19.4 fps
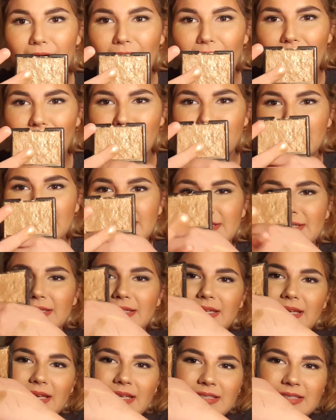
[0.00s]

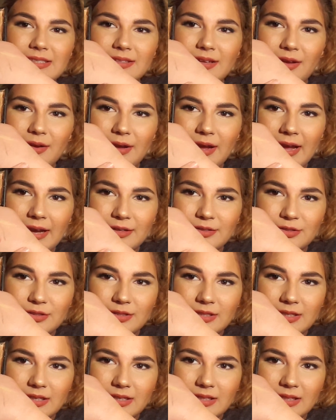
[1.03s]
Obviously, it's not
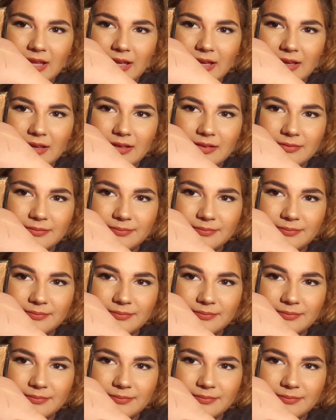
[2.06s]
actually, like,